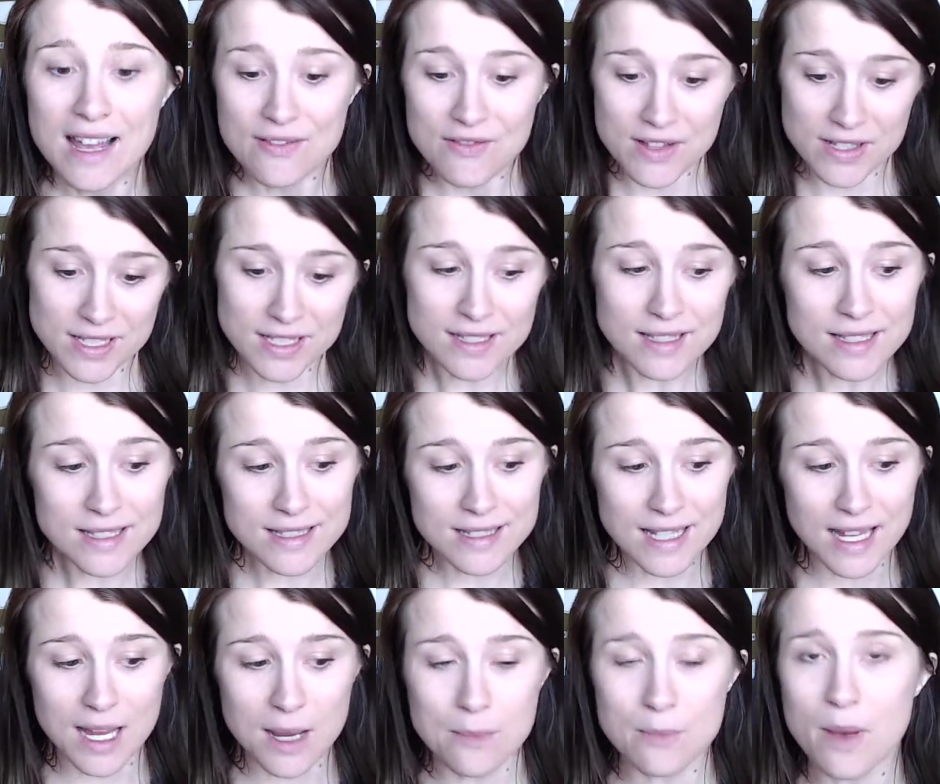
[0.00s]
This is the
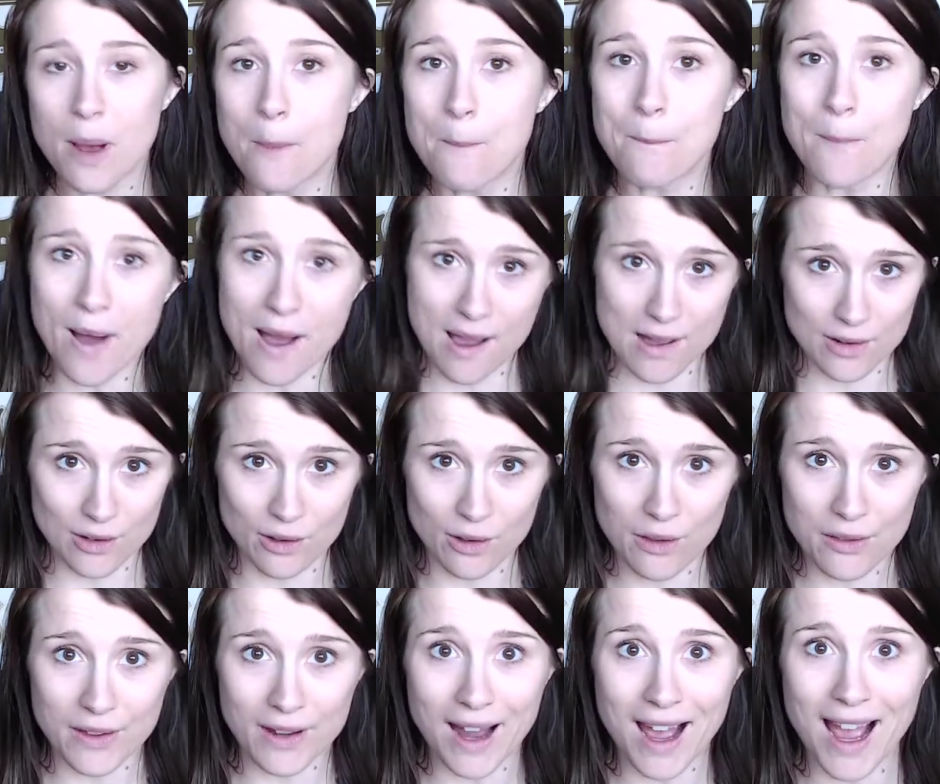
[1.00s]
same model
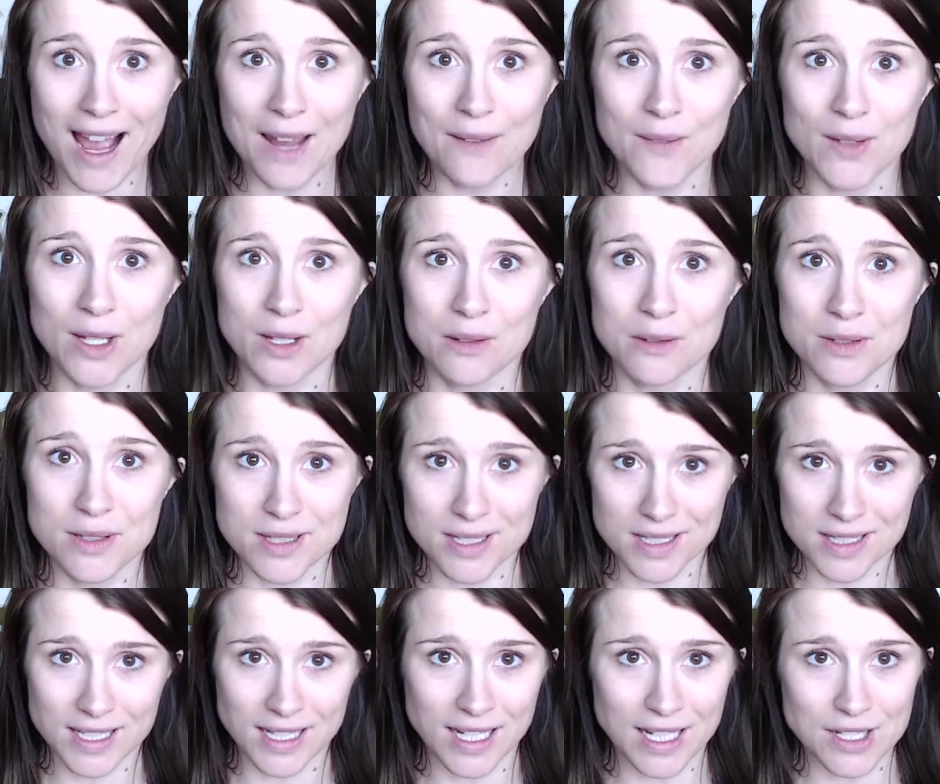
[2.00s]
that I've used to
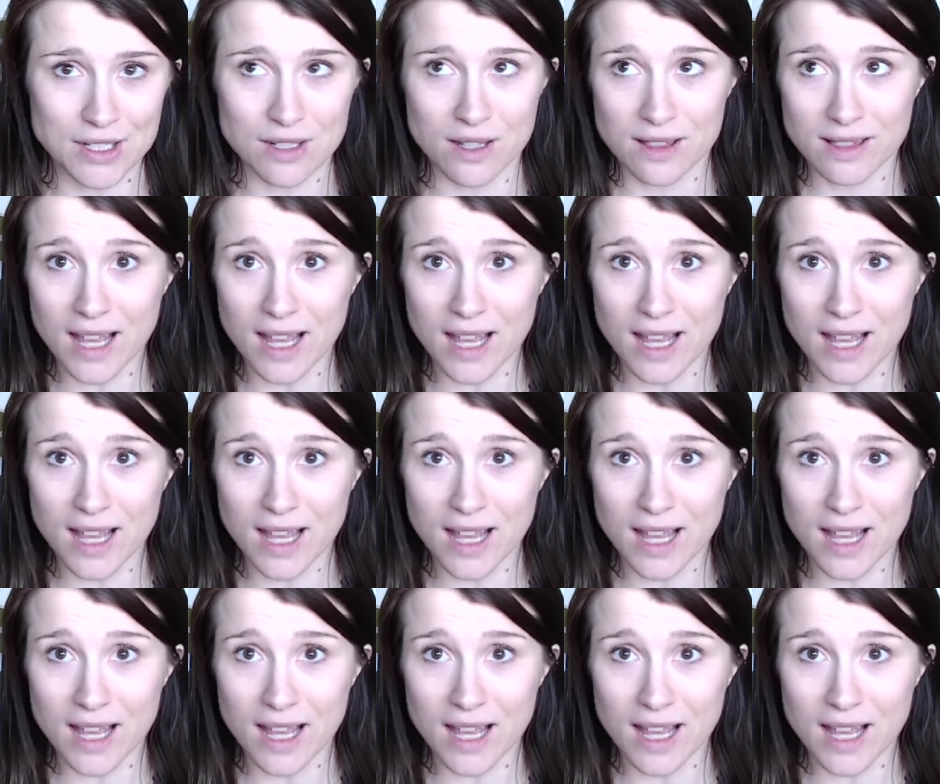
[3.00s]
teach